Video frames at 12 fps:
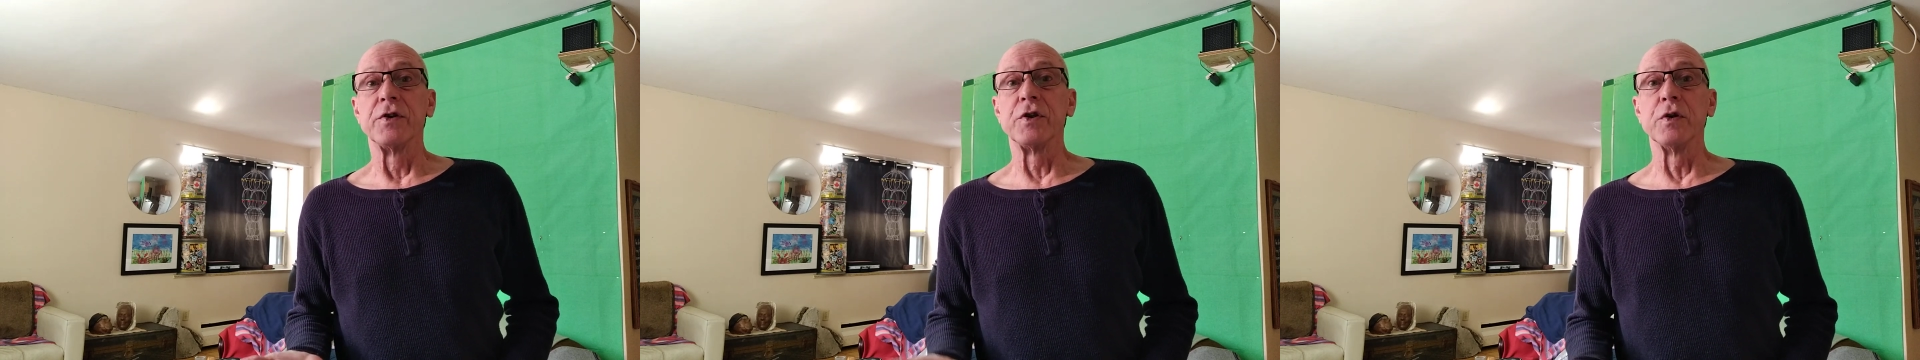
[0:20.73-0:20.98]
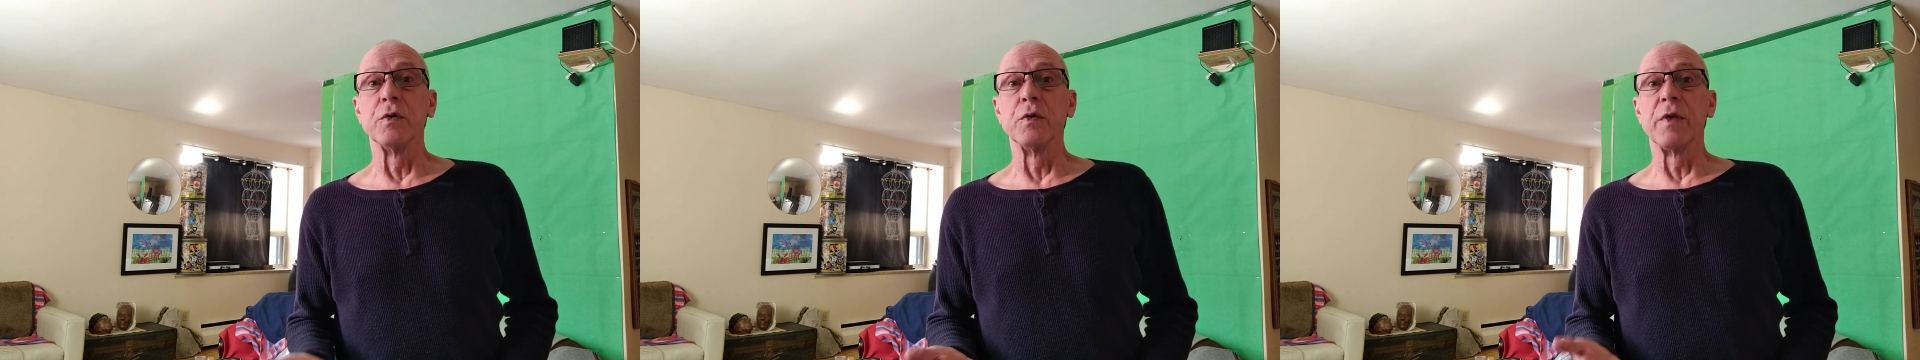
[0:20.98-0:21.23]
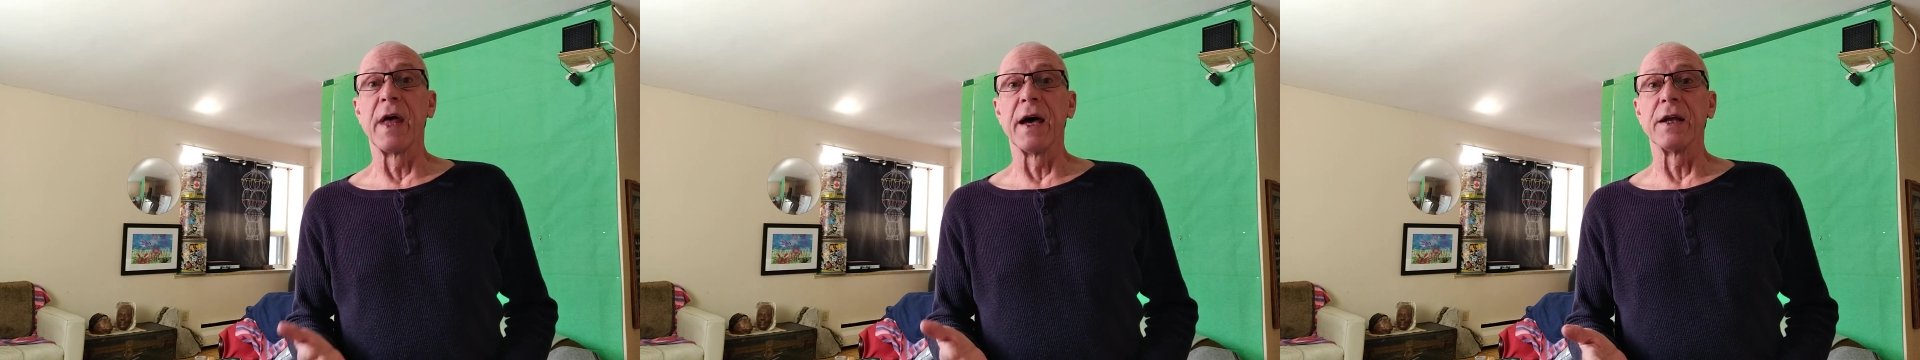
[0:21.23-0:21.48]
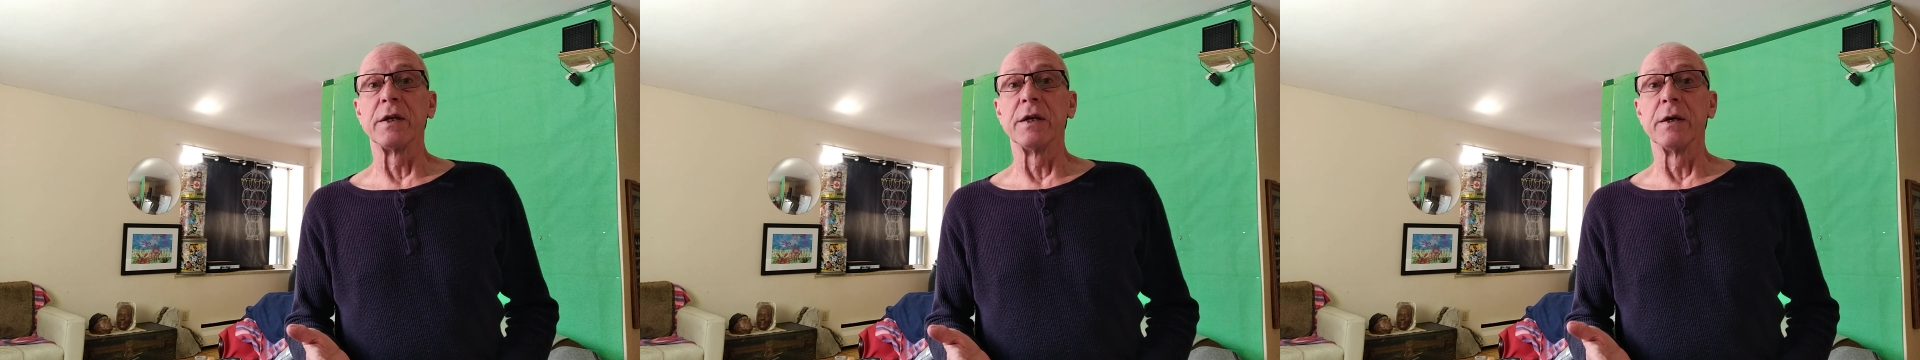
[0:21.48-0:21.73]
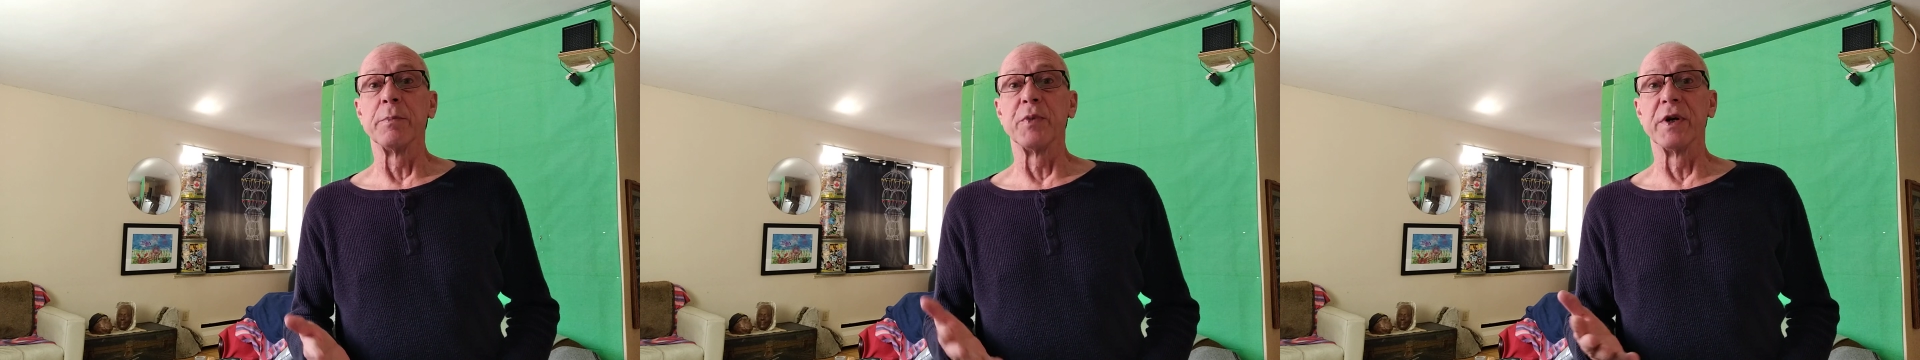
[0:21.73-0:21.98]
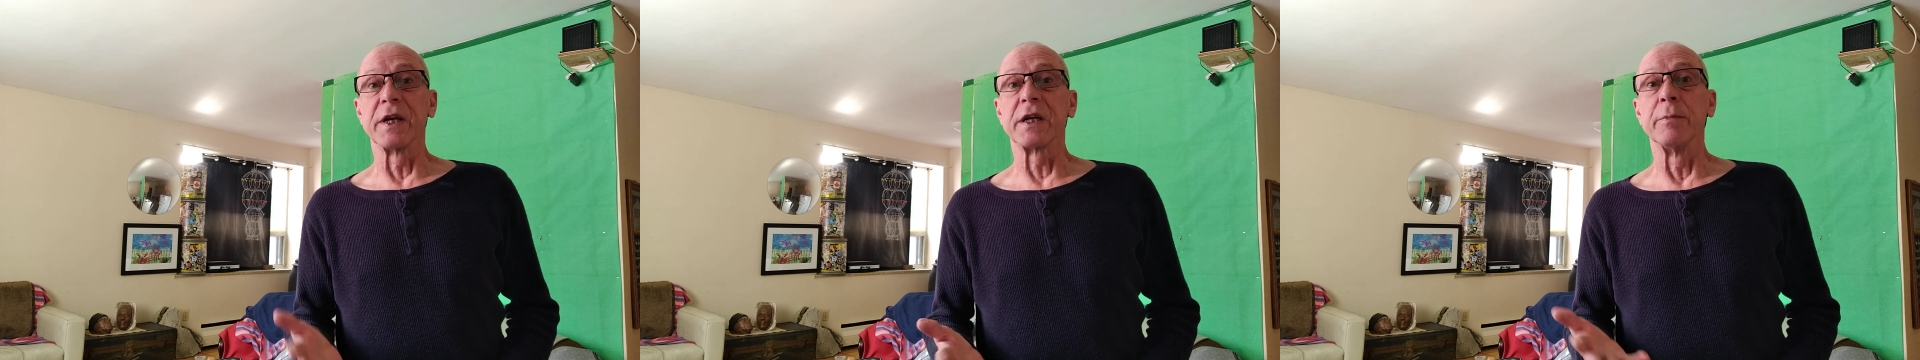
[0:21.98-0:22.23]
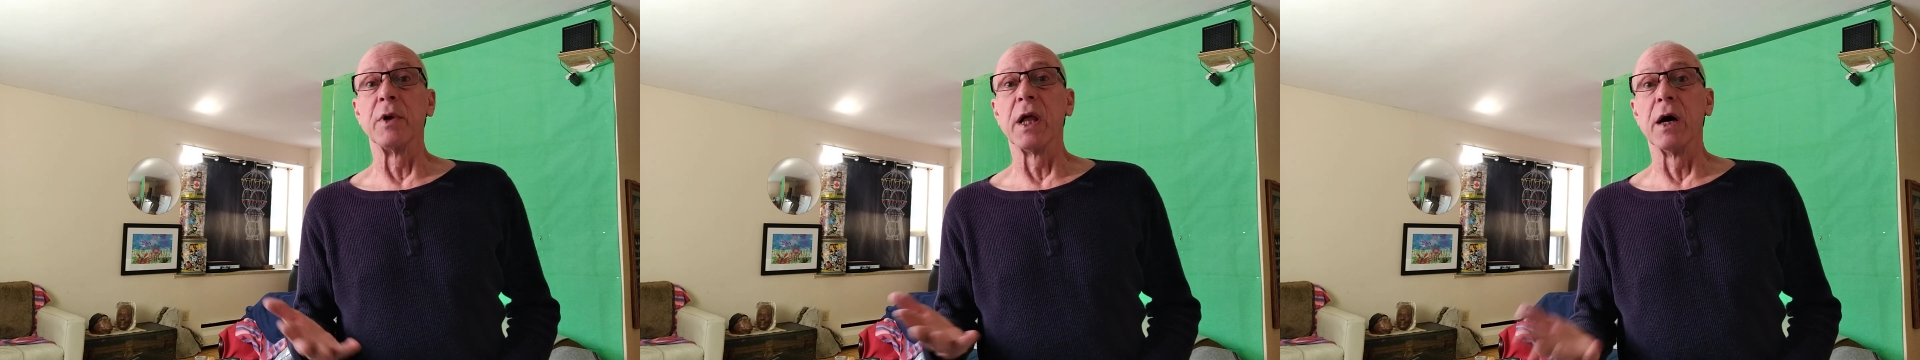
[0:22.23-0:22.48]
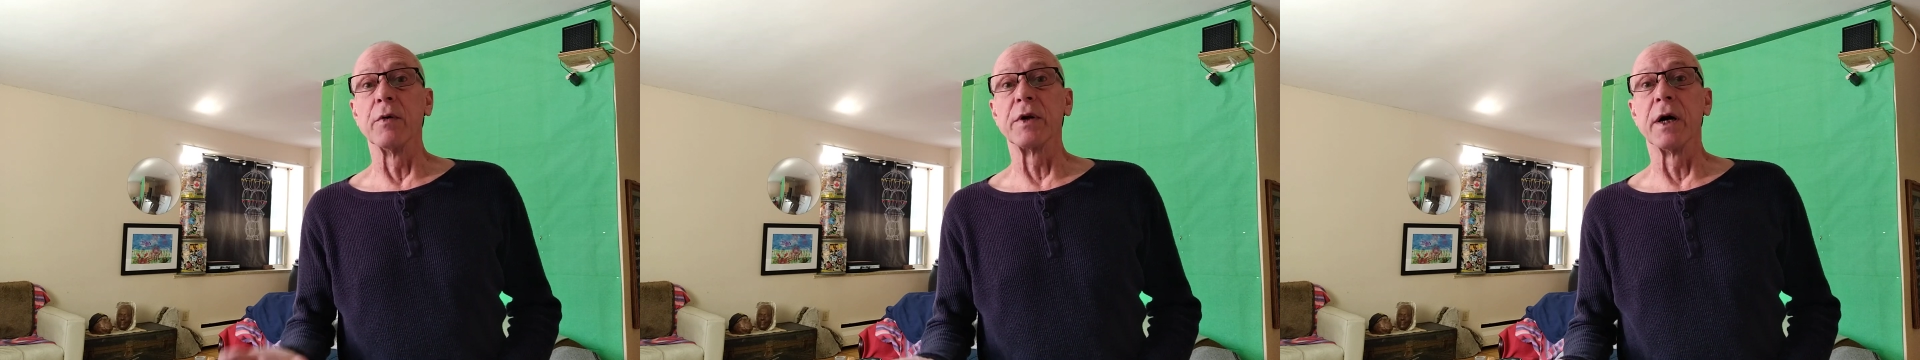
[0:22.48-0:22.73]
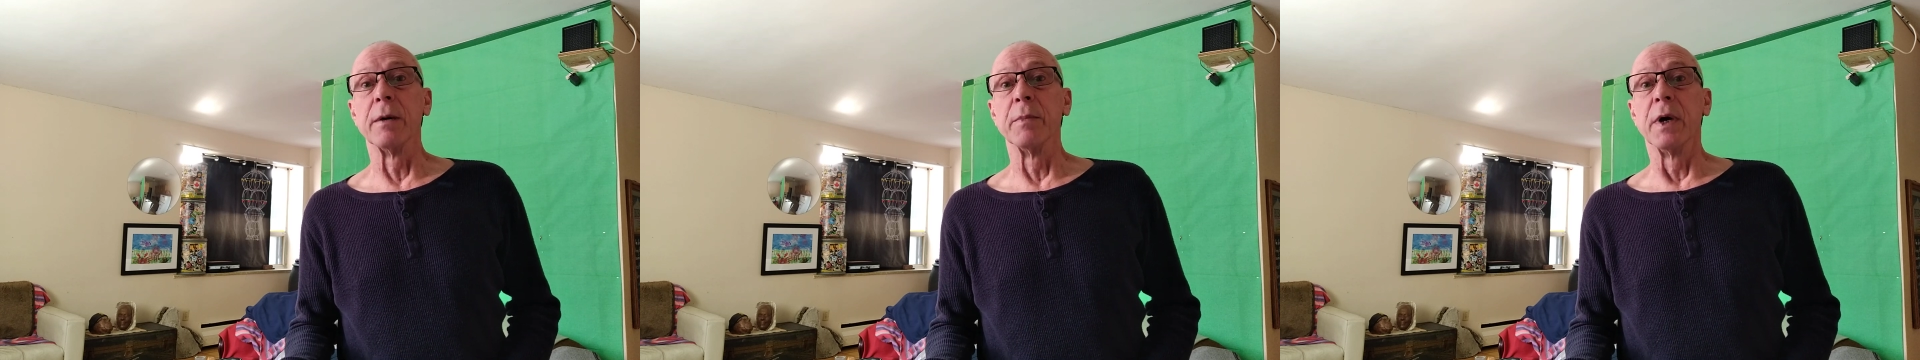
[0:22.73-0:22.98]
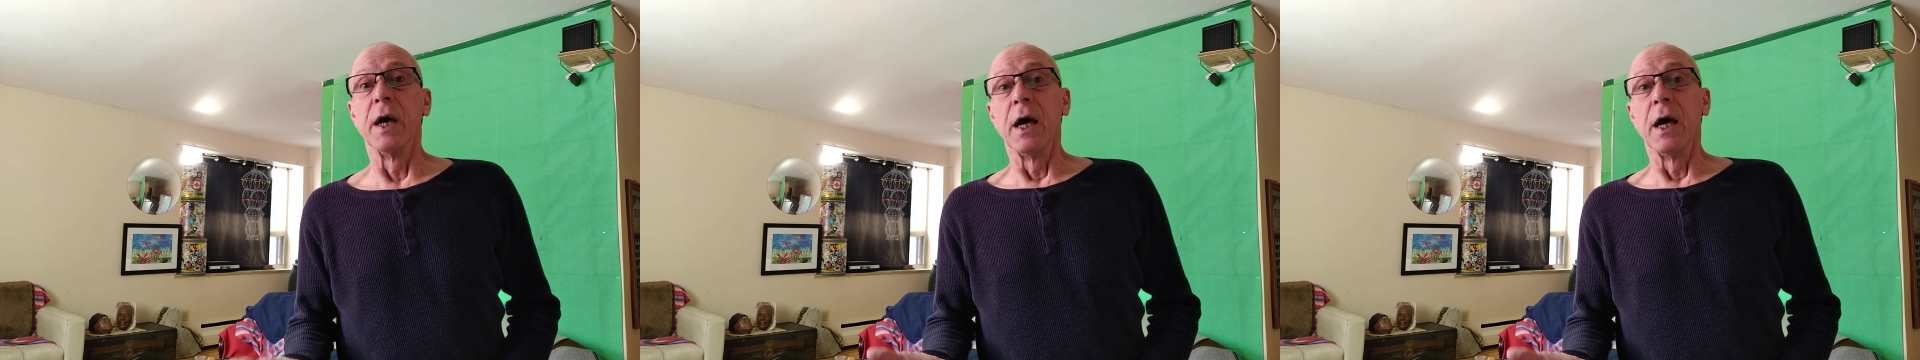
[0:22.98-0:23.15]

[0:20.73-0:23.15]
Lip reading: to that predictable outcome,